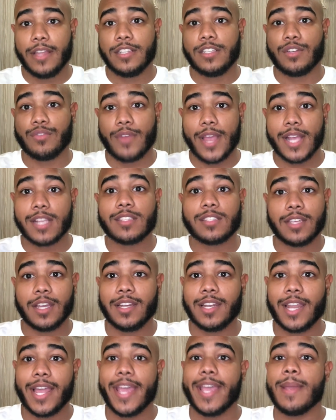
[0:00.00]
Direct
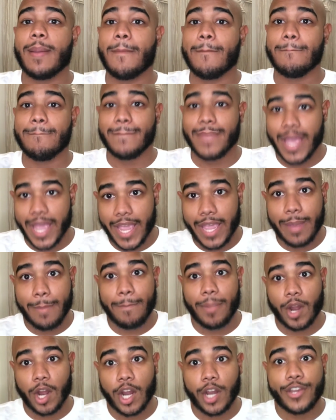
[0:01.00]
sunlight may
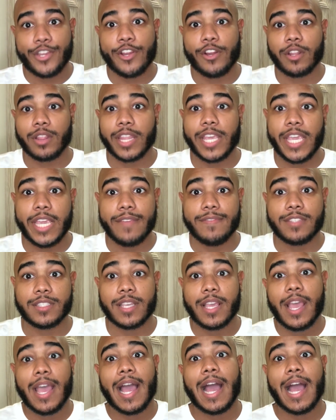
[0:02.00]
burn your leaves.